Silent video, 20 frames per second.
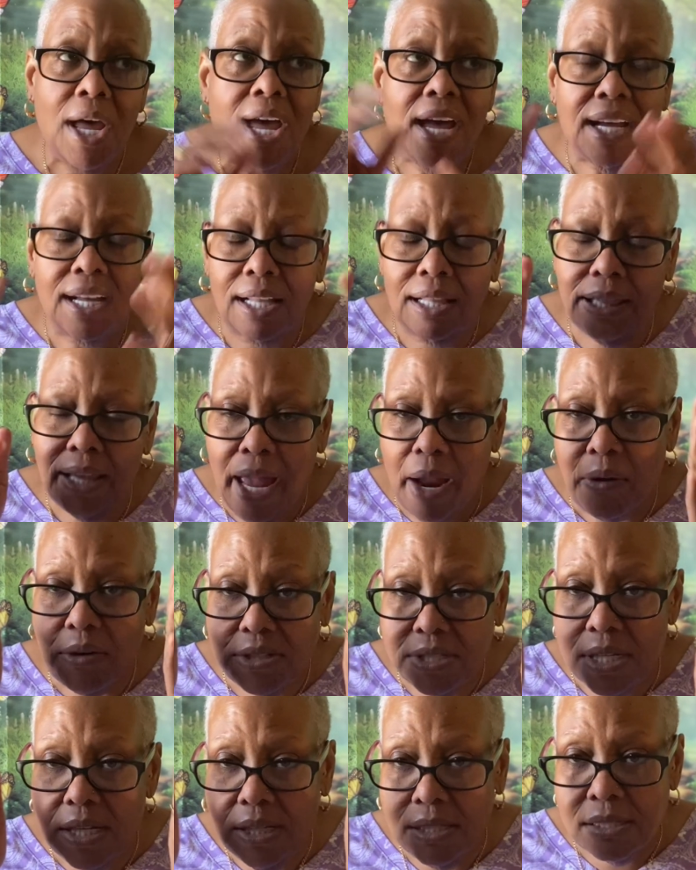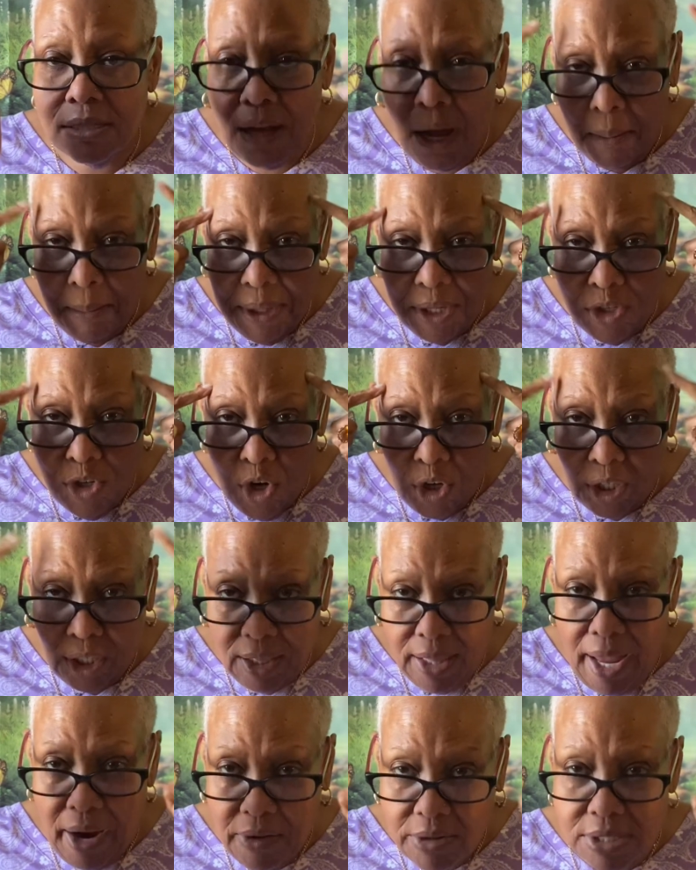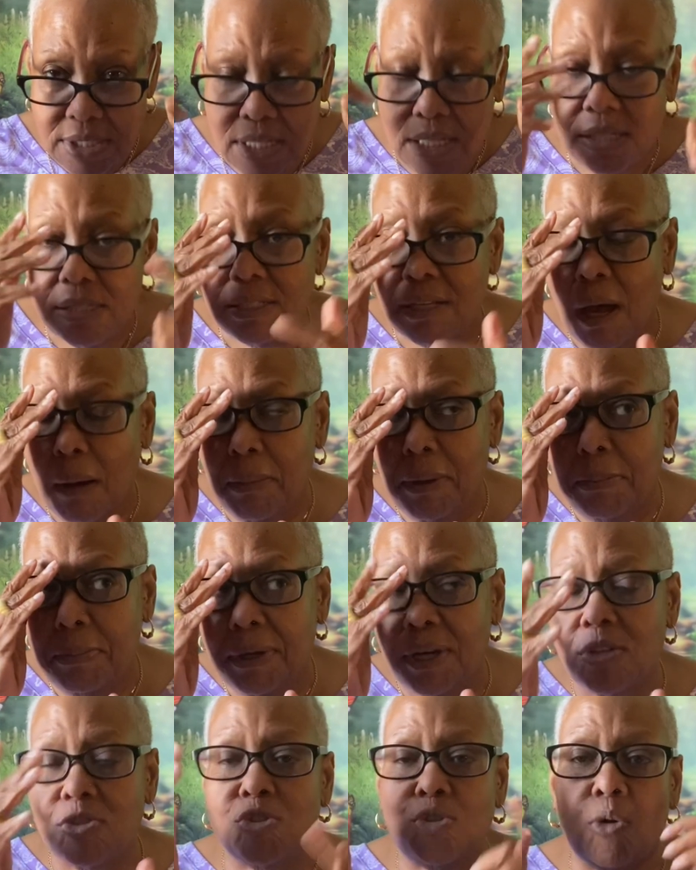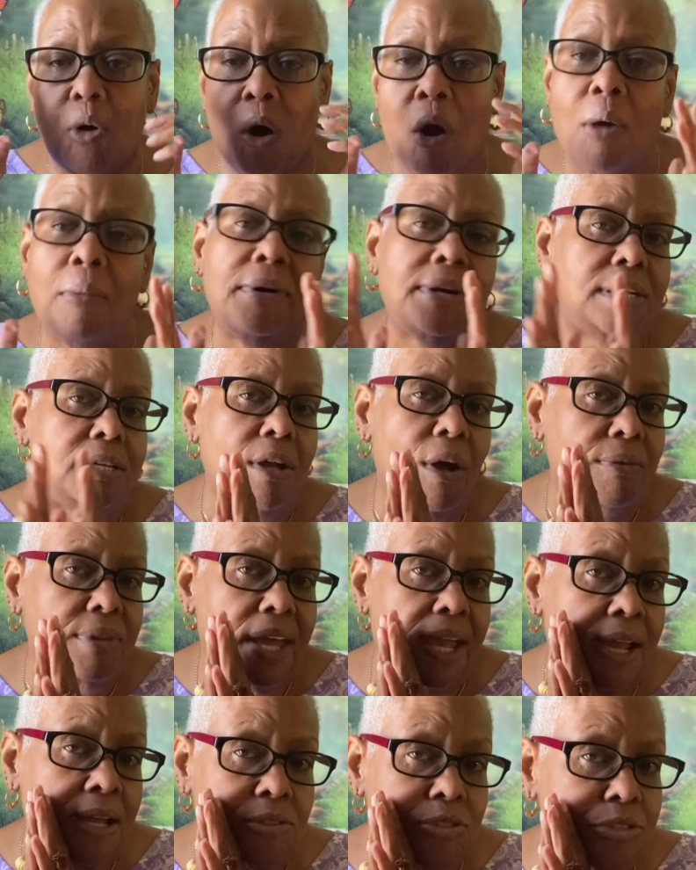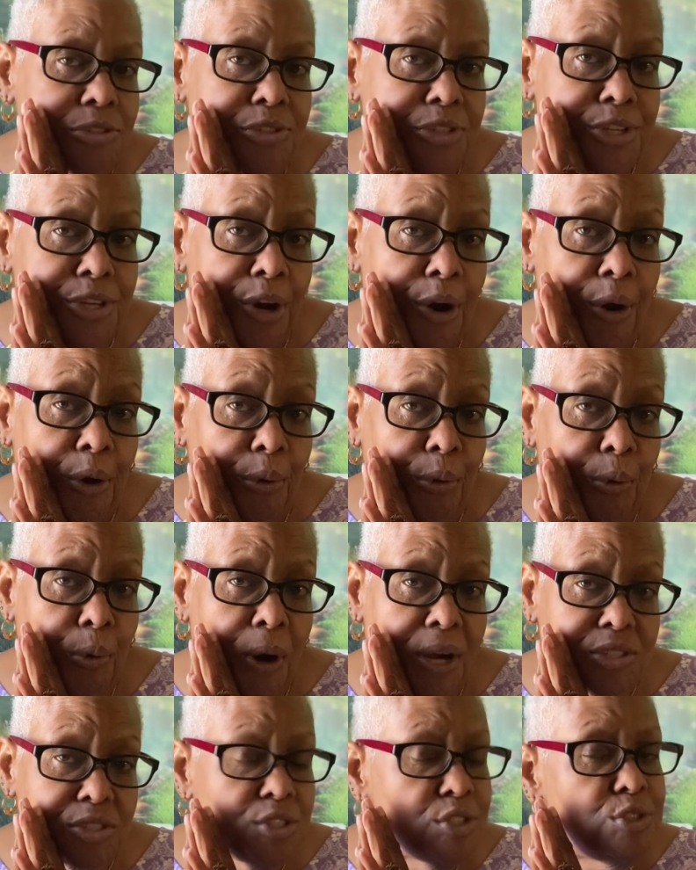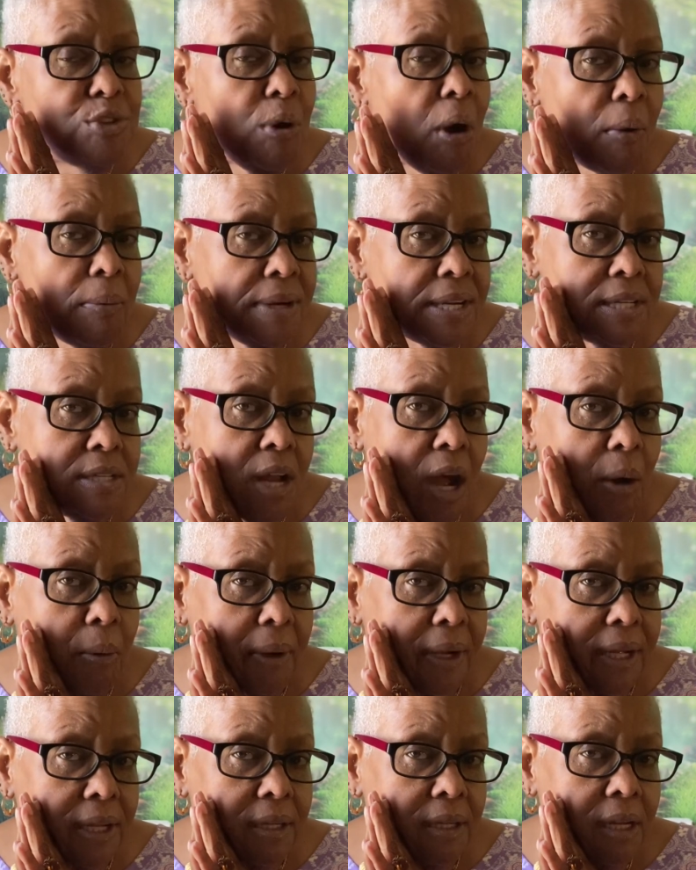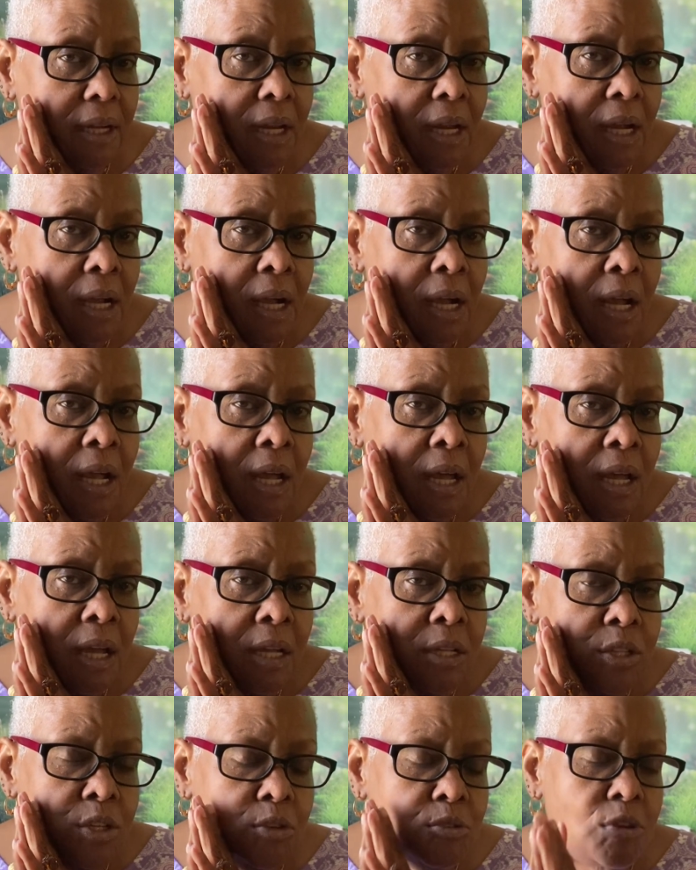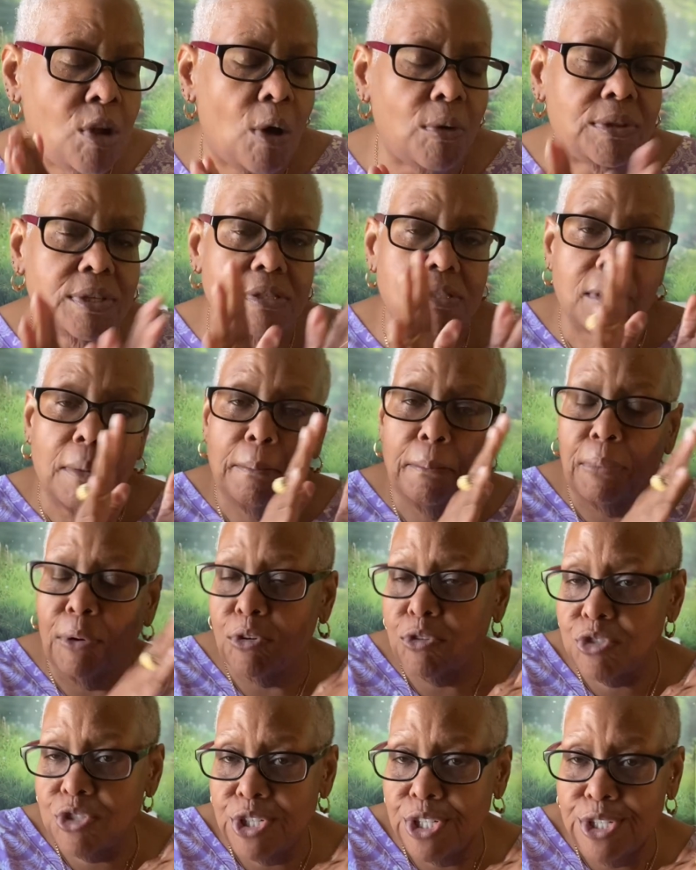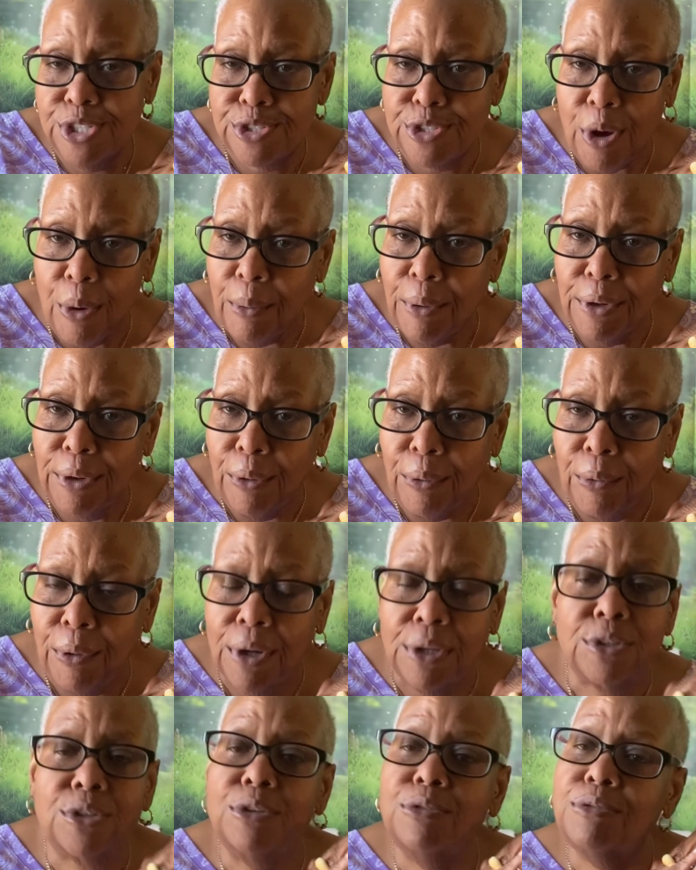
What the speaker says: Clarity is coming. Your clarity is coming because you already know the answer to your own question. You already know it. You know that some bullshit is going on.